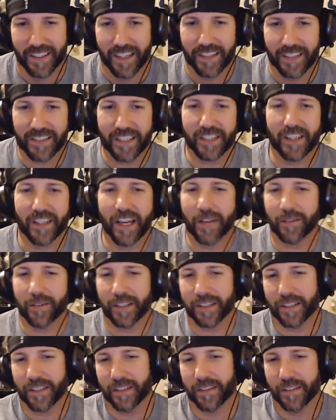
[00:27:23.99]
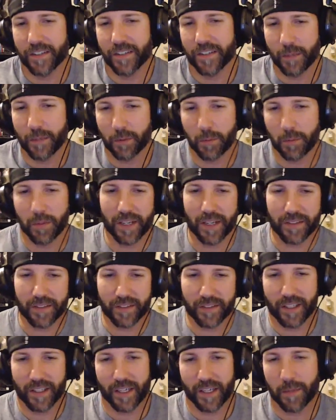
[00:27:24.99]
It's like you have like the double breast
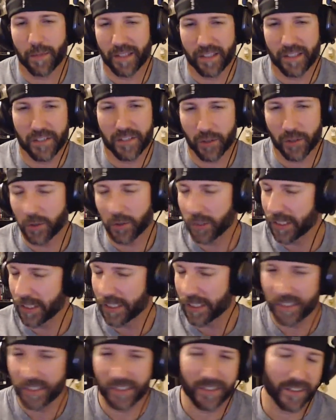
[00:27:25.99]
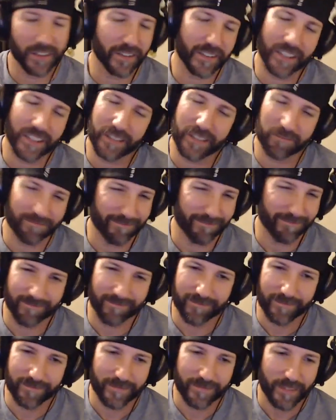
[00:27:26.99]
like up at the shoulder, and it's just like.
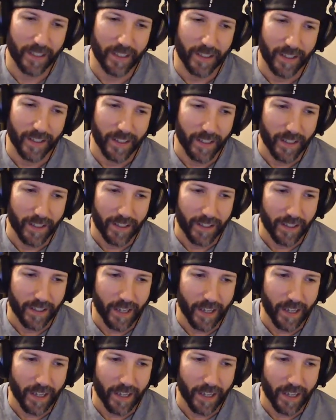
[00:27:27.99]
I